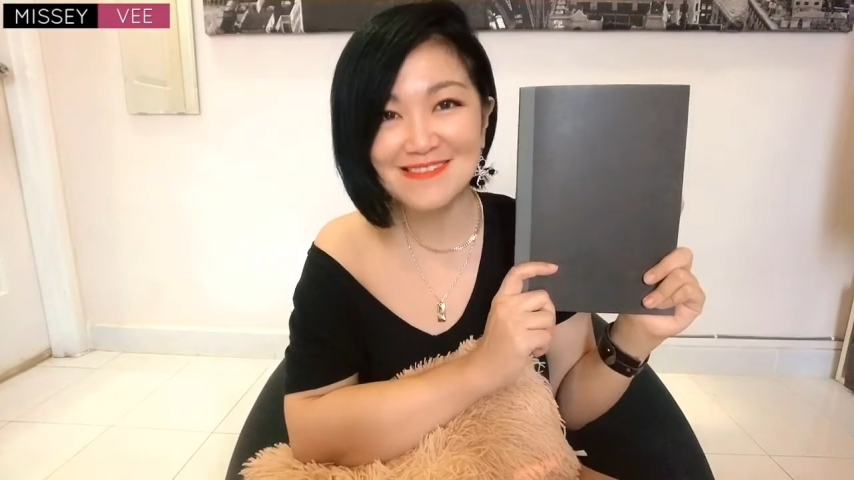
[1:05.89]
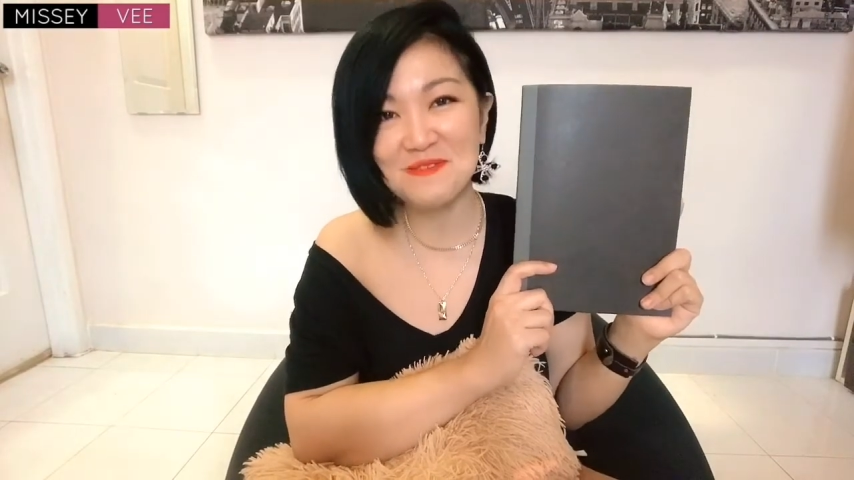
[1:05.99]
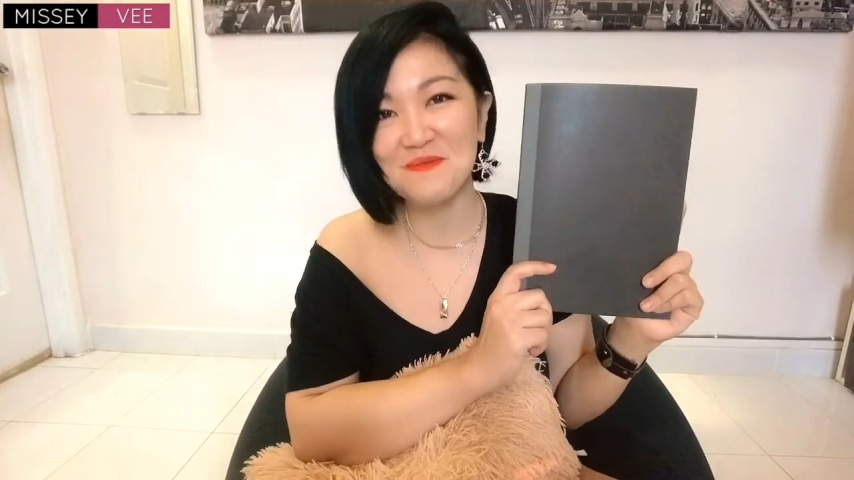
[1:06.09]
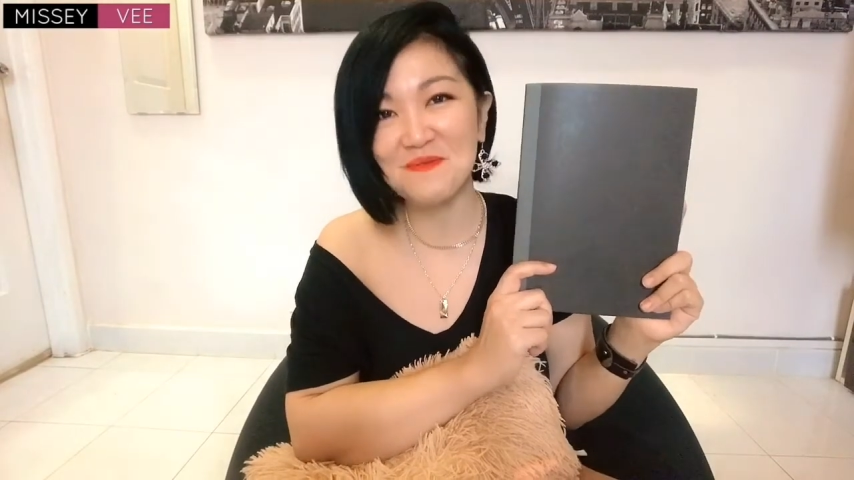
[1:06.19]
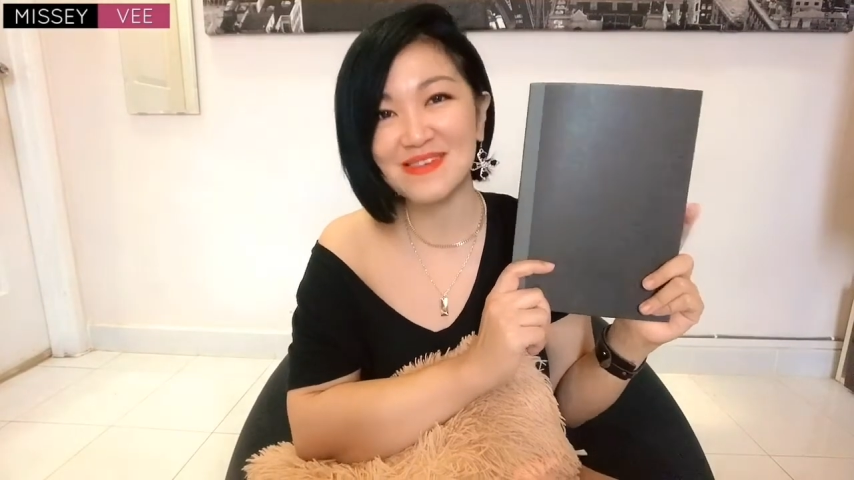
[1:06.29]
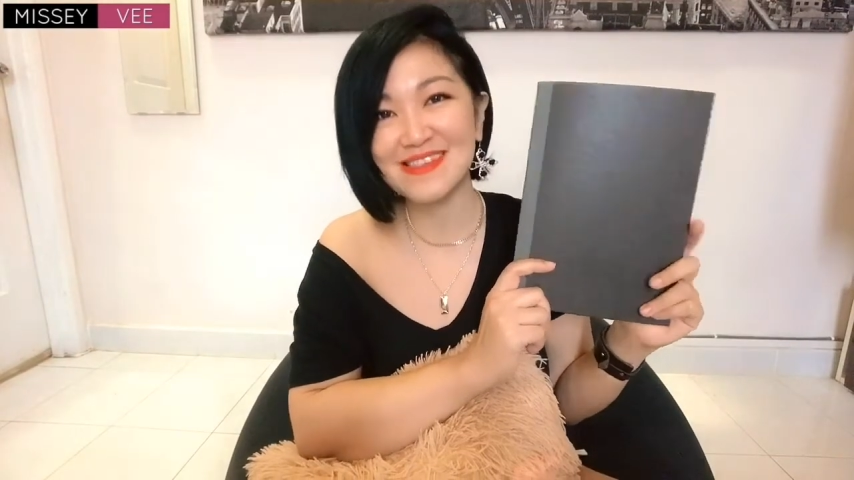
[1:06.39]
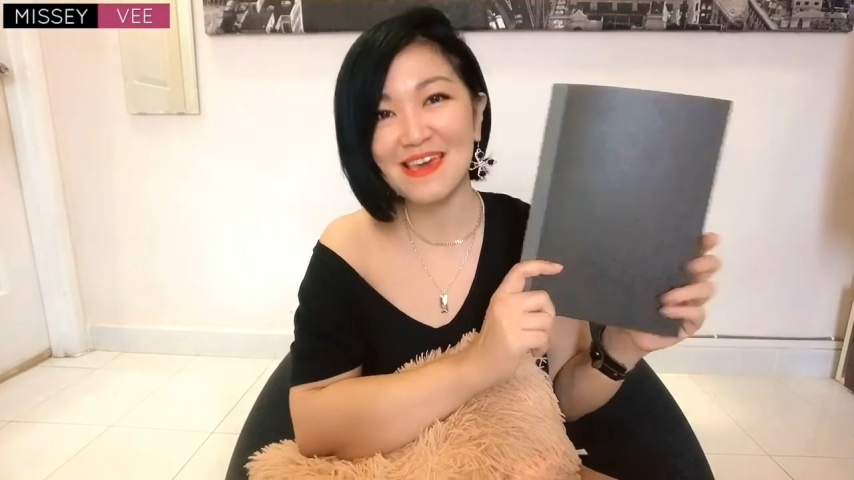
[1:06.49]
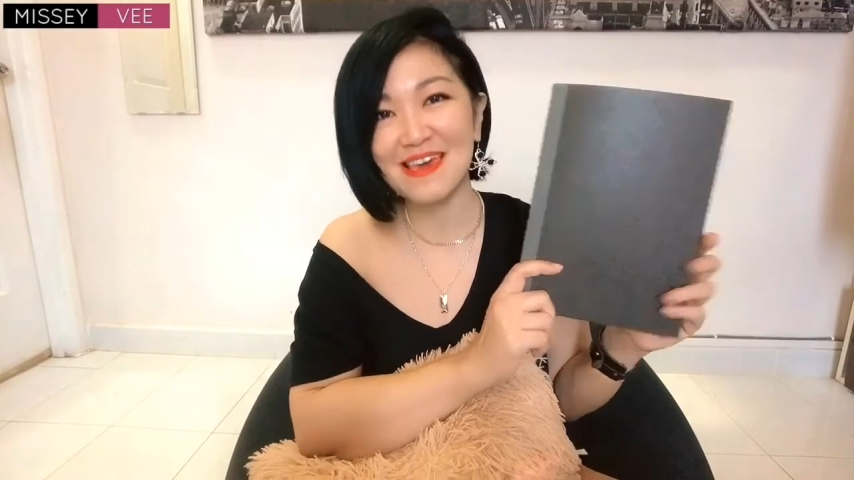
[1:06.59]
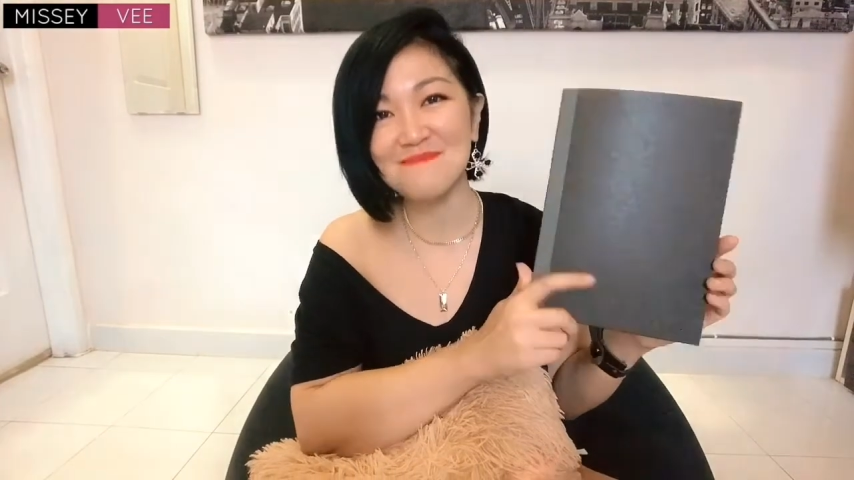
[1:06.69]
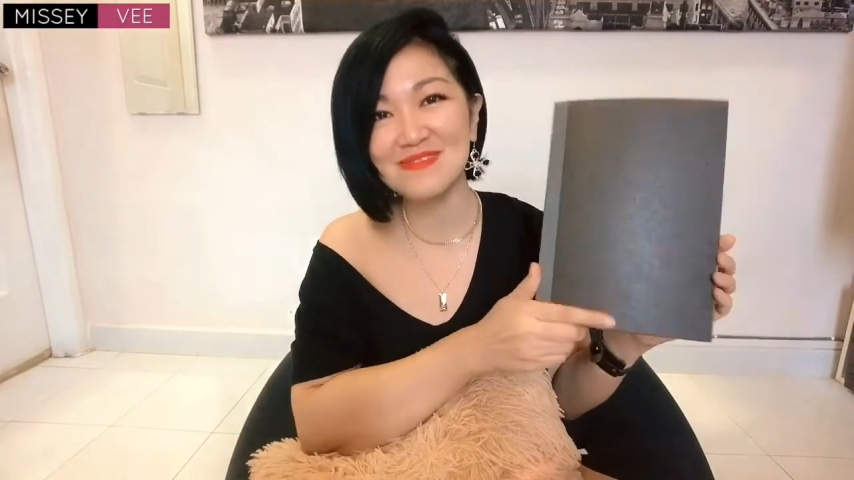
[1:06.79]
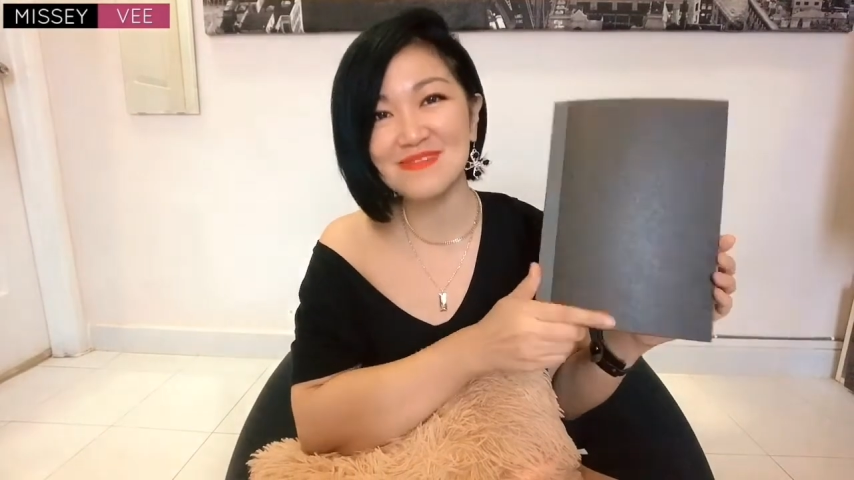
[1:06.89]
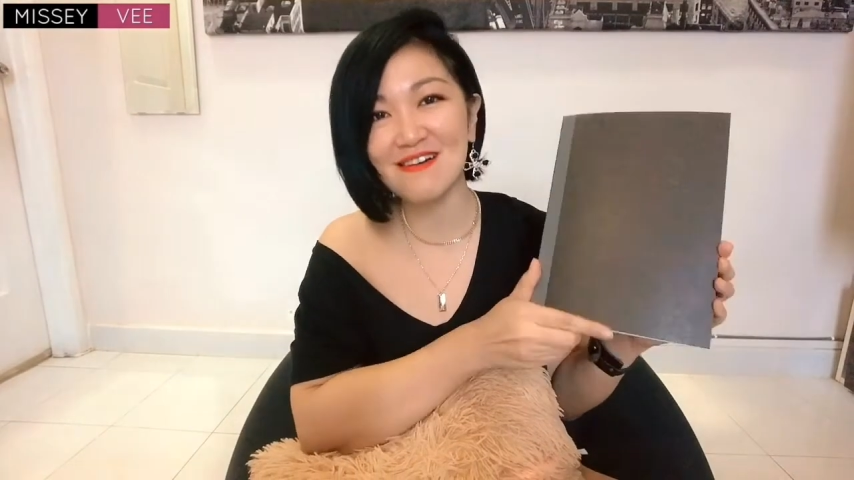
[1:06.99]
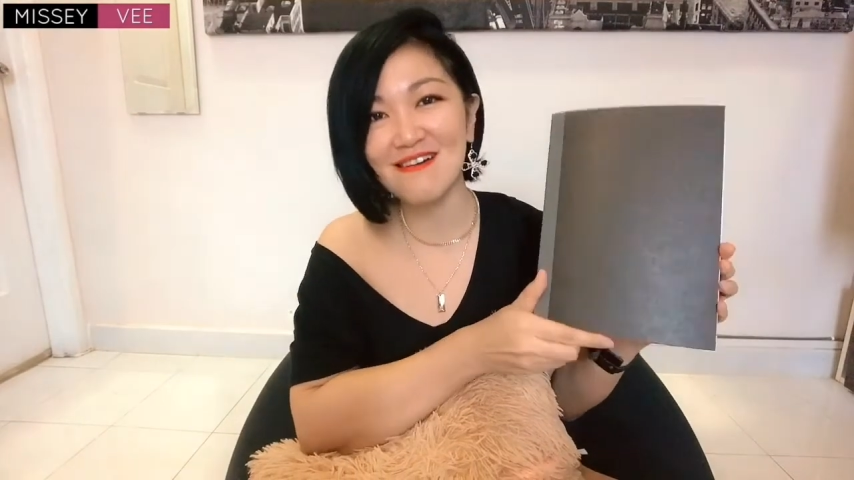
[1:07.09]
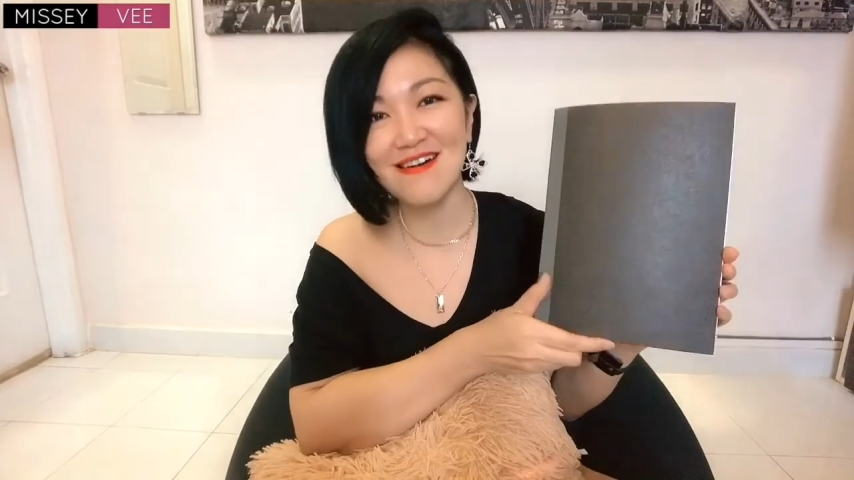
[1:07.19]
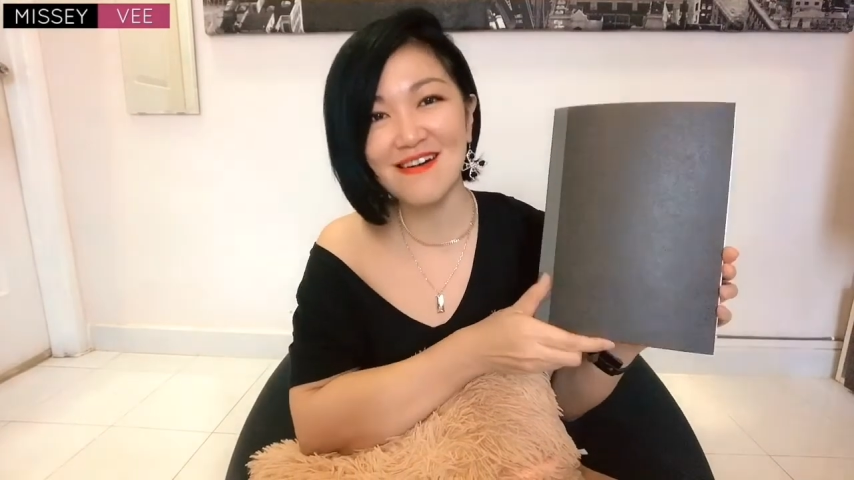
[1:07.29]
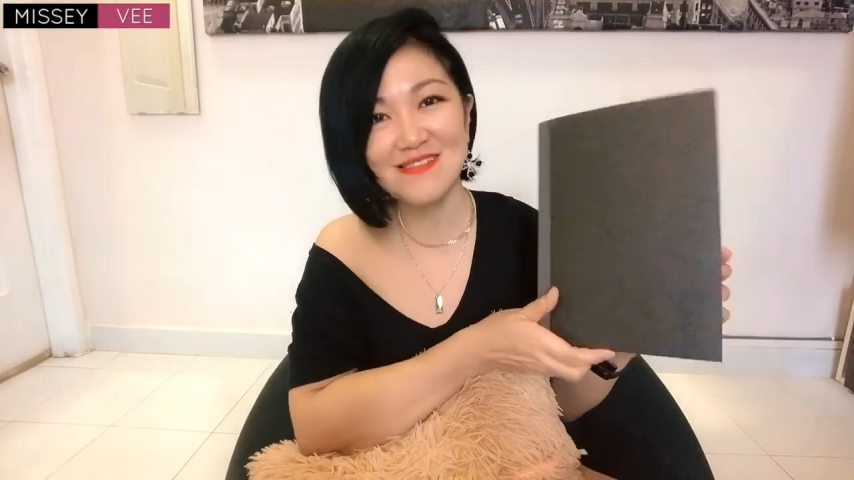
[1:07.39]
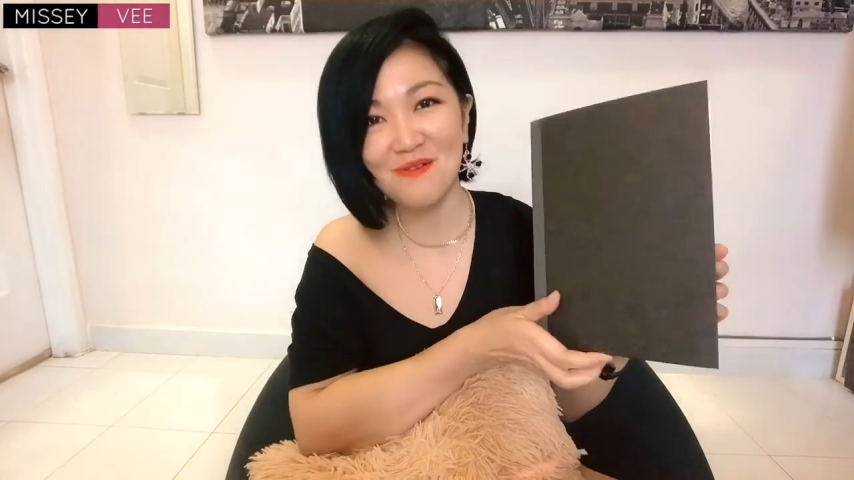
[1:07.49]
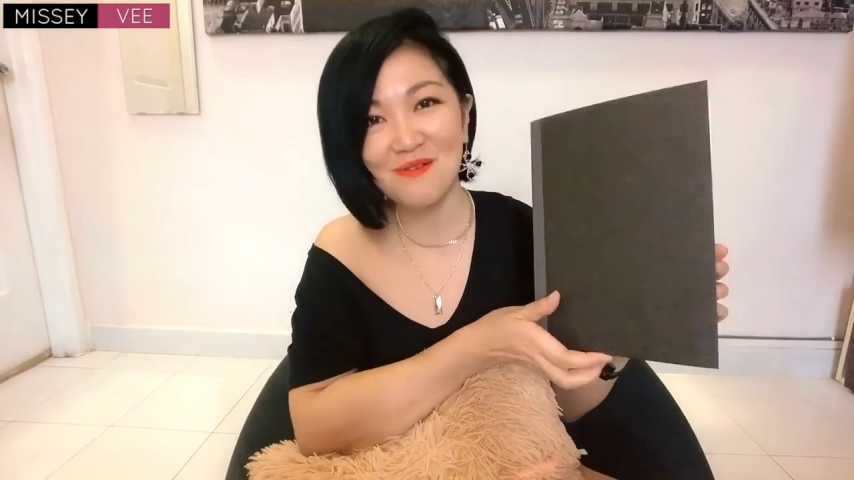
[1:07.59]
Serious games on.